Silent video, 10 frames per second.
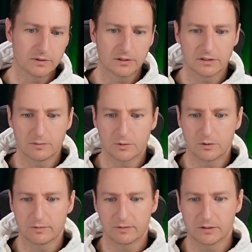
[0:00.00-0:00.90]
It's a
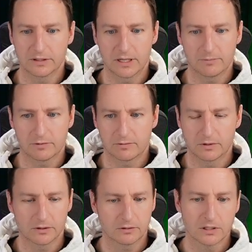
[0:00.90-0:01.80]
beautiful name for a
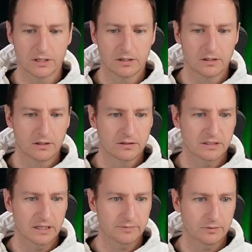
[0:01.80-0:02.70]
folder.
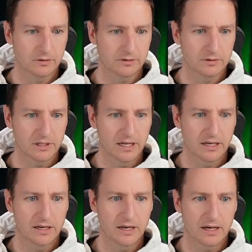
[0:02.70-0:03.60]
Select folder,
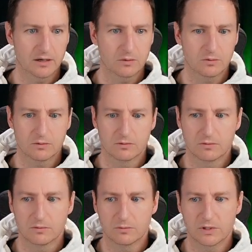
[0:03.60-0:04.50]
and now
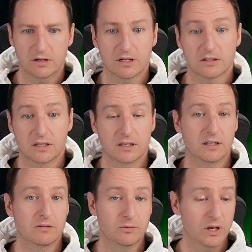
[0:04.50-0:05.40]
we are
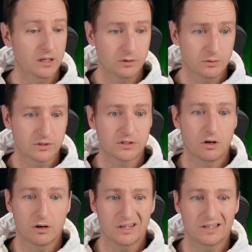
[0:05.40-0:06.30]
actually ready to
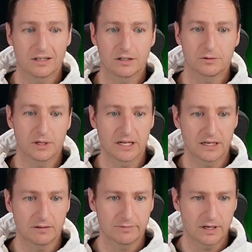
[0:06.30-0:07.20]
start
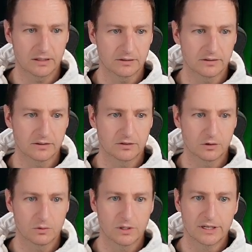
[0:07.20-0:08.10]
creating files.
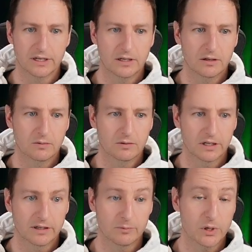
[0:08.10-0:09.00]
So
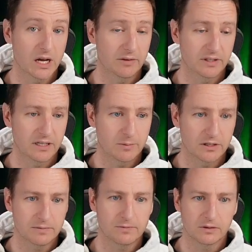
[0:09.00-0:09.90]
we have the
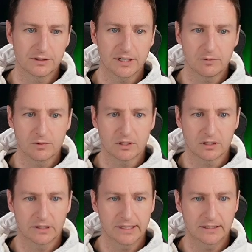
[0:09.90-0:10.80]
Bicep folder here. We can
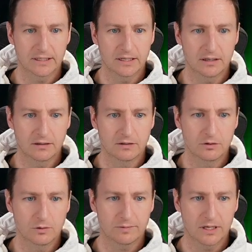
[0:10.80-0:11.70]
click the
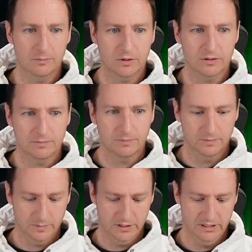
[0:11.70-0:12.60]
new file button,
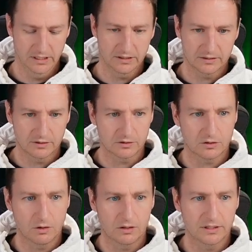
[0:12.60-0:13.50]
and let us just
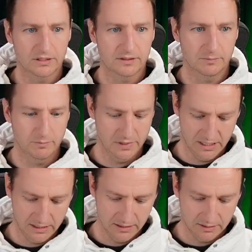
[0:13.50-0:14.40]
call this
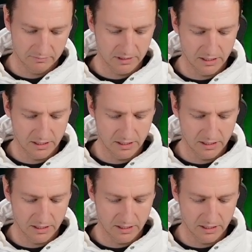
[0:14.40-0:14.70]
main.bicep.